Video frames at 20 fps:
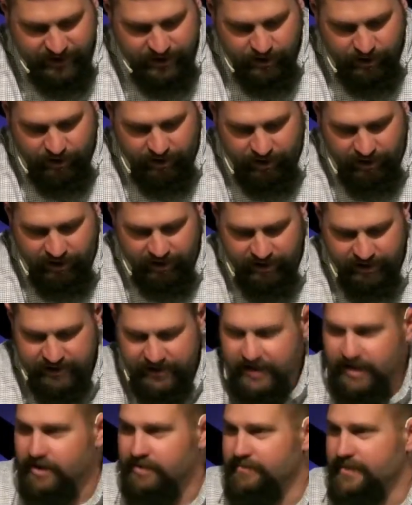or
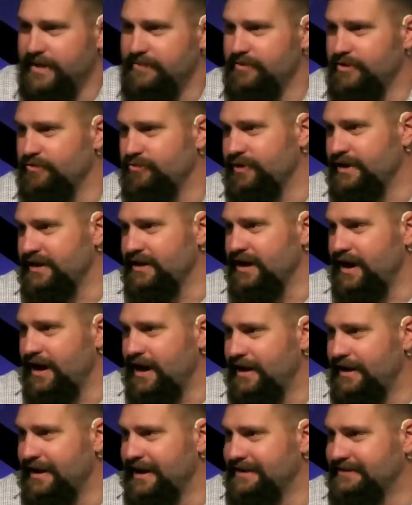you know, maybe we
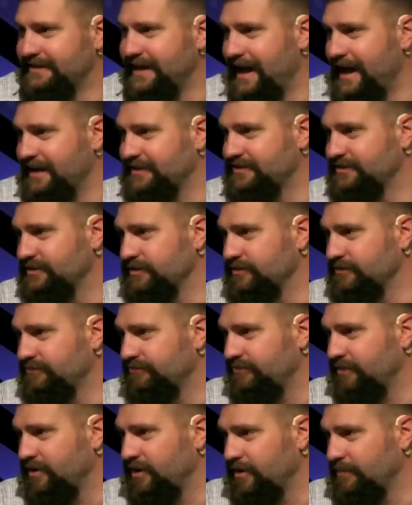got a tattoo
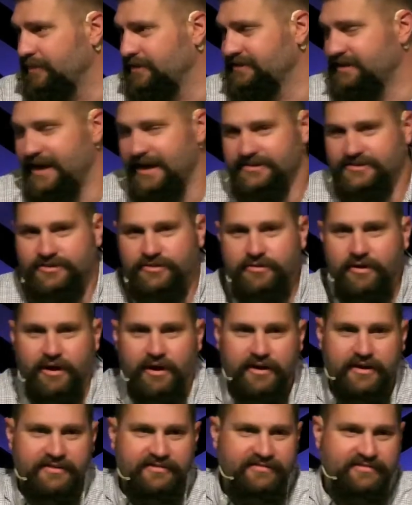from a tattoo
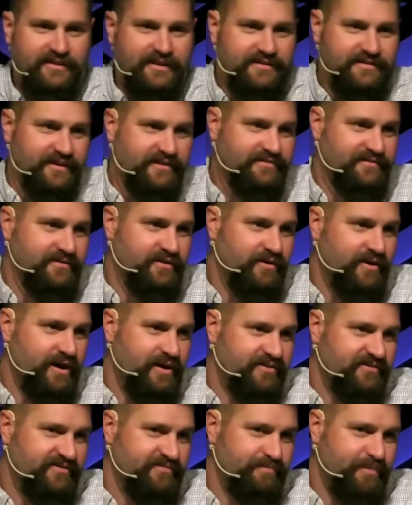artist that doesn't know how
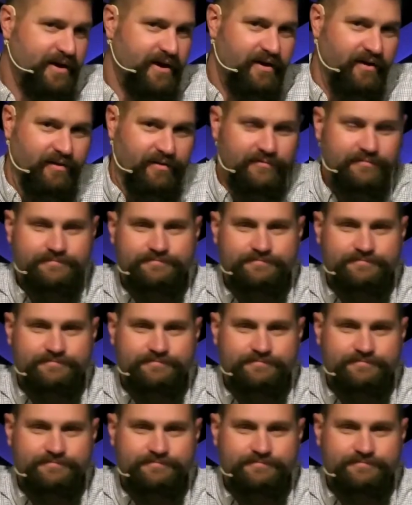to spell.